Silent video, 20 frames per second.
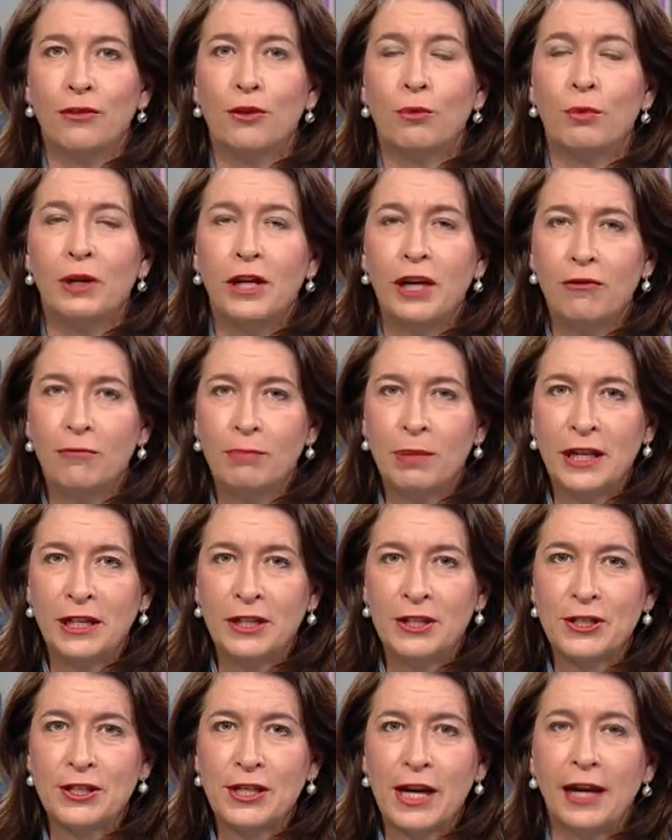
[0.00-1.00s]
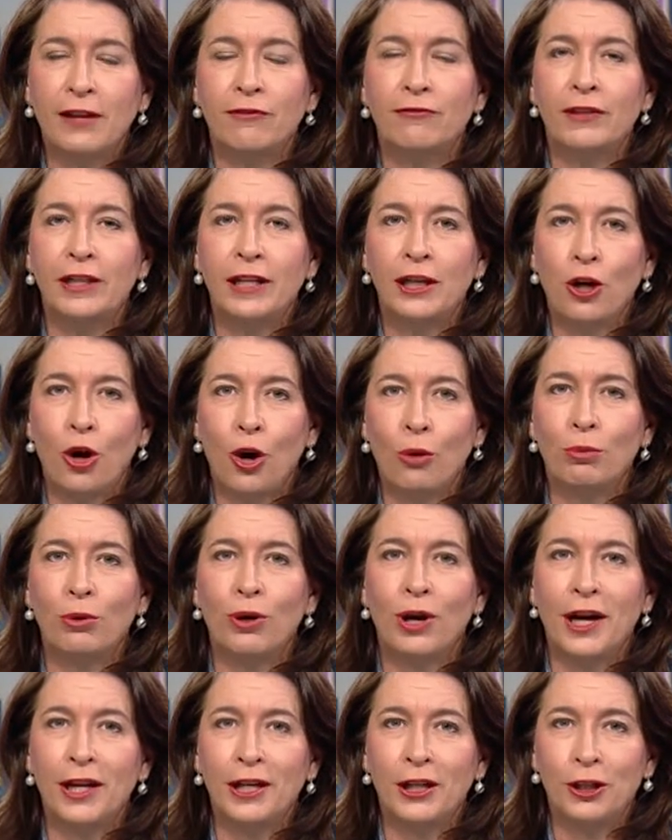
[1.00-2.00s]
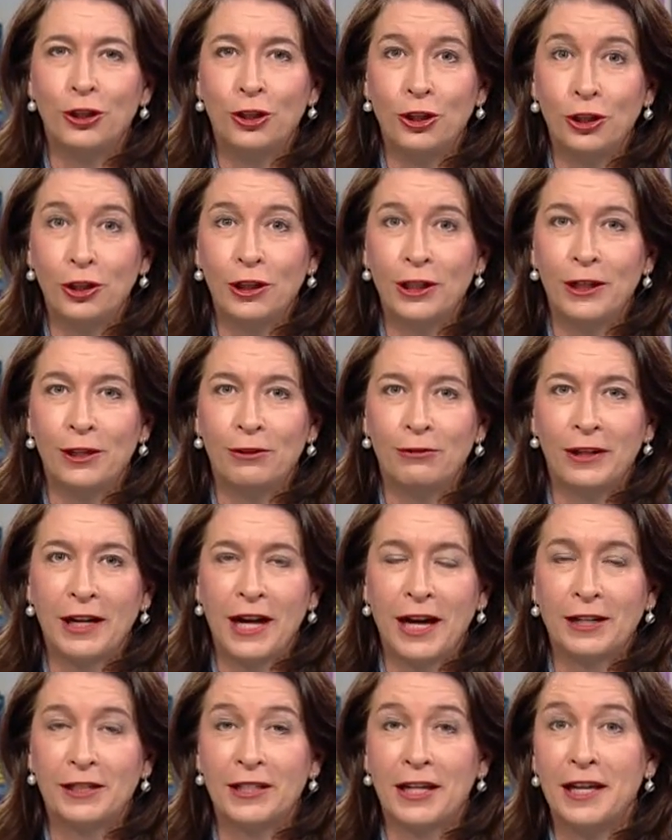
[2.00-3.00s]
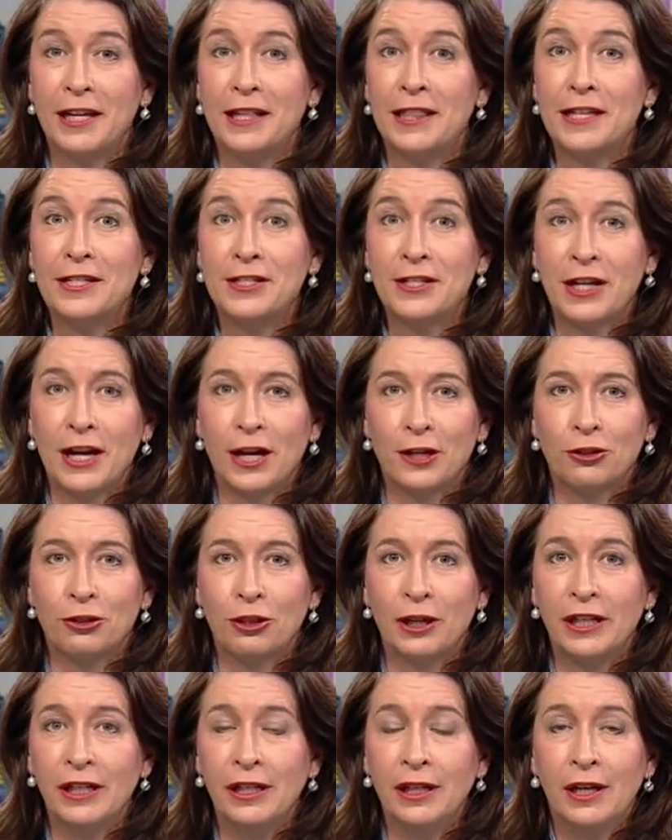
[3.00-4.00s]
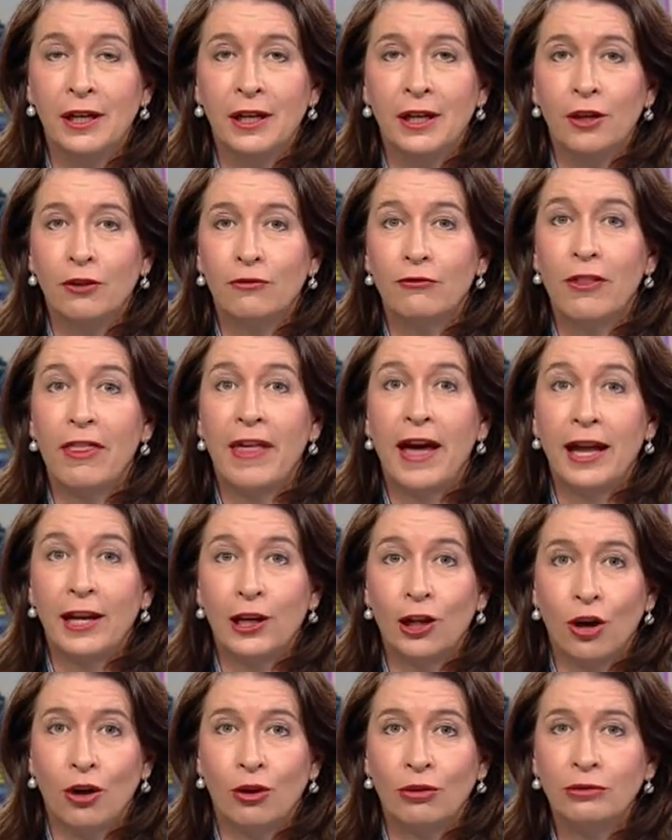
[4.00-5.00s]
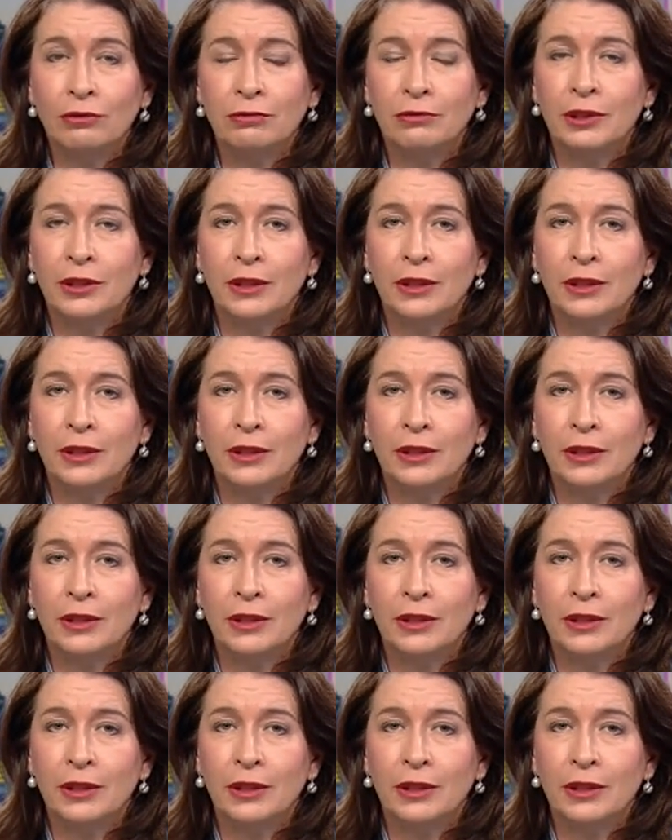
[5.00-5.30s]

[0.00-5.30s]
that we have been safely operating a nuclear reactor in this country for that long.